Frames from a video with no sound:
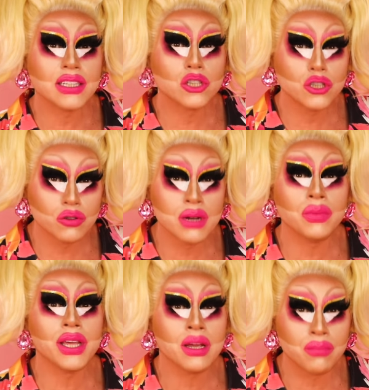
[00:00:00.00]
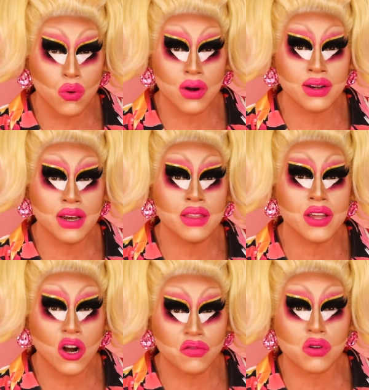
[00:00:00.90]
extremely important in
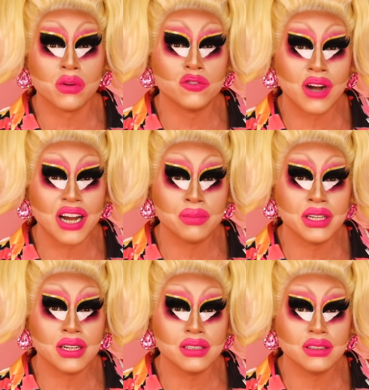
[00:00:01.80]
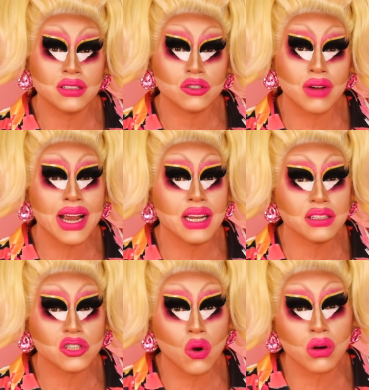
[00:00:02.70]
the art form of drag because drag at
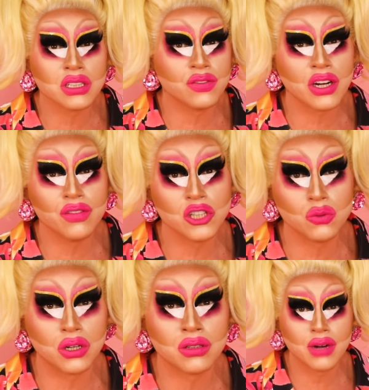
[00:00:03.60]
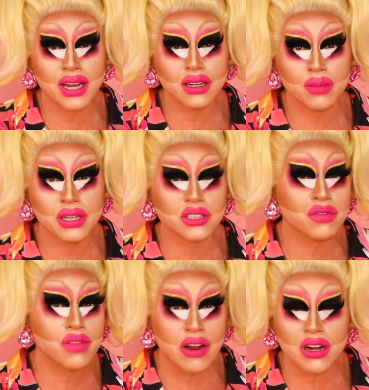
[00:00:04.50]
its core is very visual, right? I mean, it's a
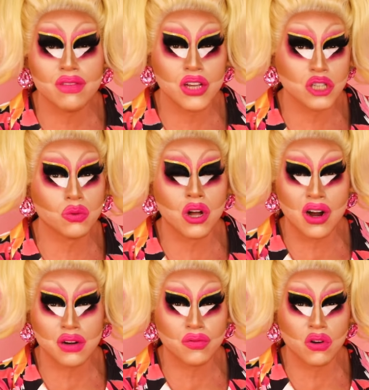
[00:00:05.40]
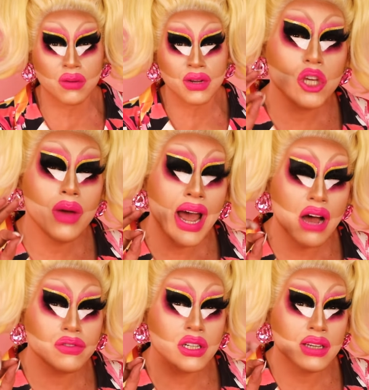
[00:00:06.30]
very visual art form. You
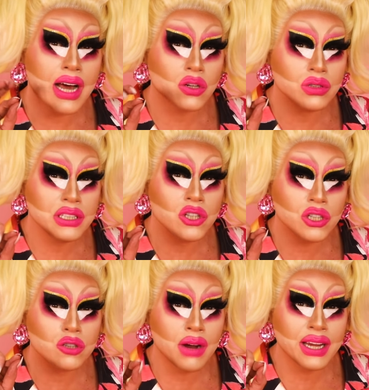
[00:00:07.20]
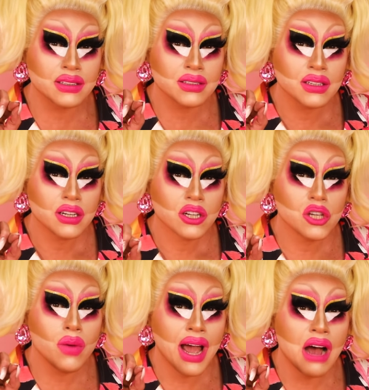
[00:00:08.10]
have to not only look great,
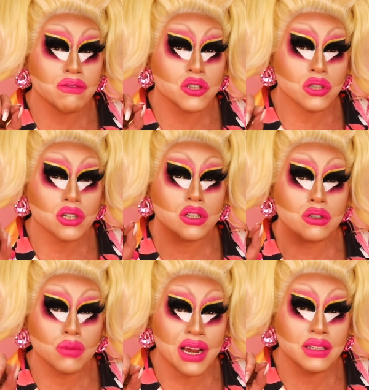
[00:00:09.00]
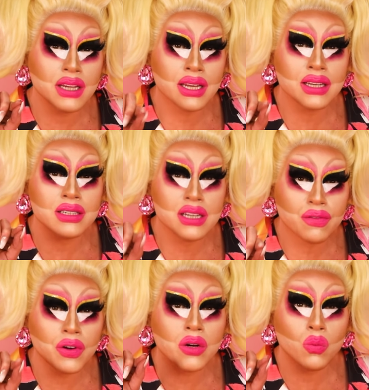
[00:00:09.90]
you have to look great in a
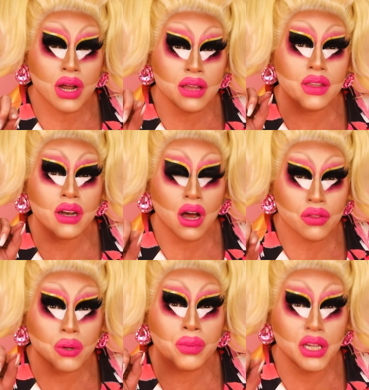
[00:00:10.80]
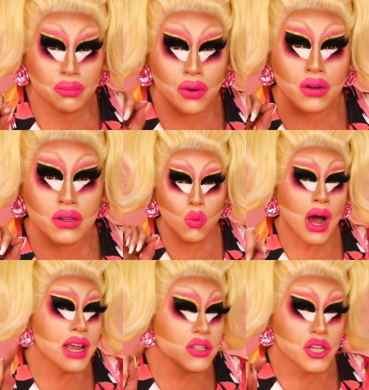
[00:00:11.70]
different way than other people.
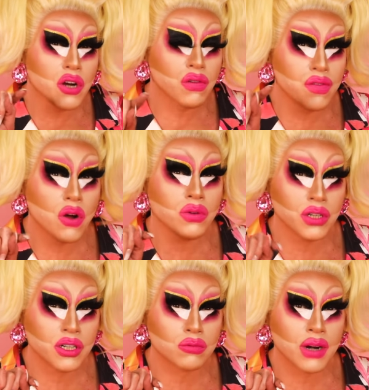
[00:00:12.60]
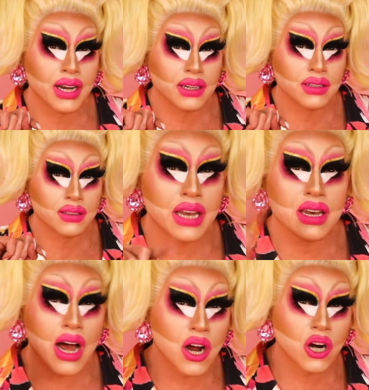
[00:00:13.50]
Why is your phone gonna ring and
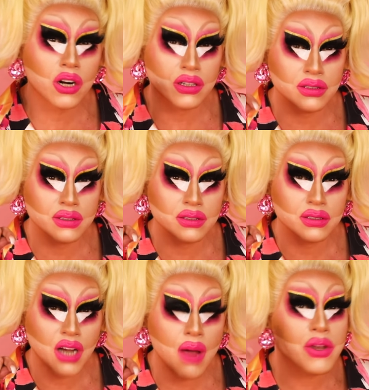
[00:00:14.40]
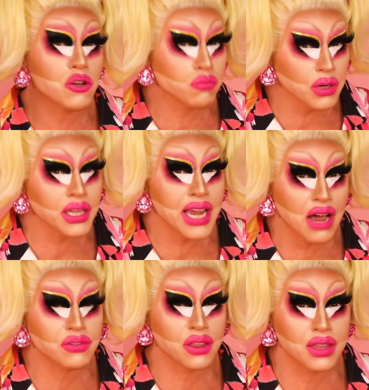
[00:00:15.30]
not hers? I mean, you really
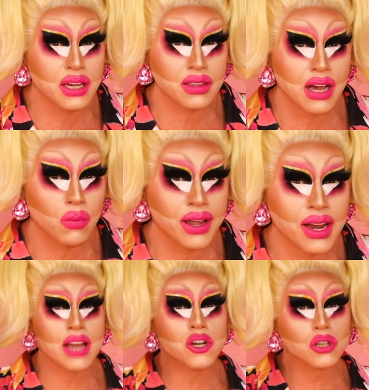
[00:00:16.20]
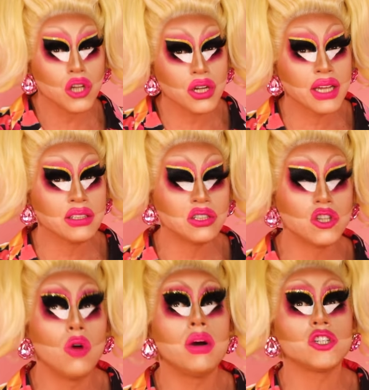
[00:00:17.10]
have to think that way. And your look is
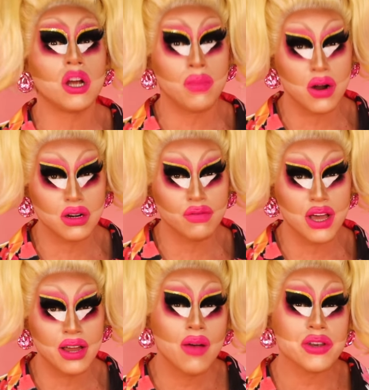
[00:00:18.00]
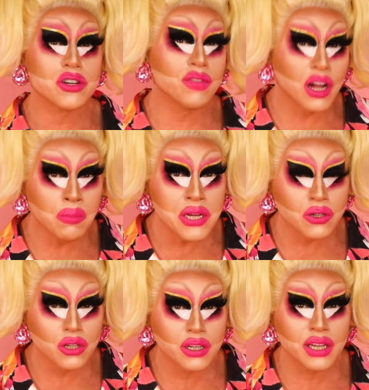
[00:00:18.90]
so much a part of that. And when you're developing your
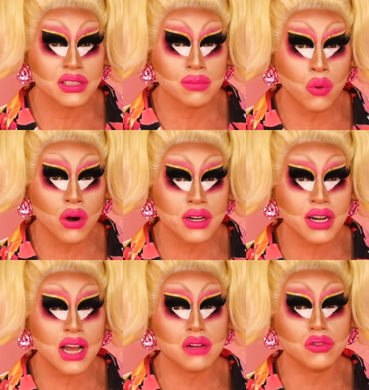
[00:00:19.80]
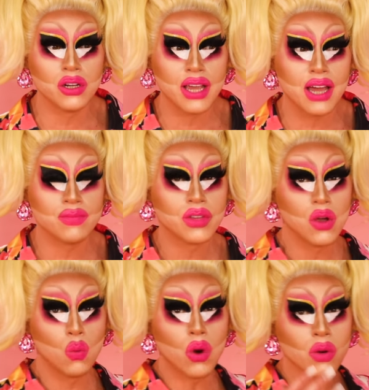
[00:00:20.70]
look, it's important to kind of look at
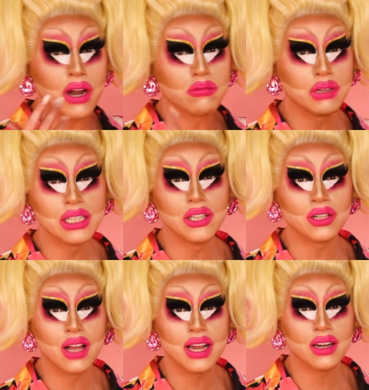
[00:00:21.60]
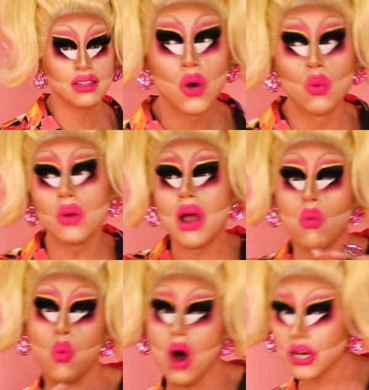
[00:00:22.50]
what do I really look like? What do I
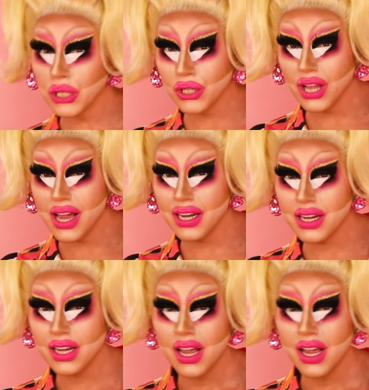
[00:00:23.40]
wanna look like?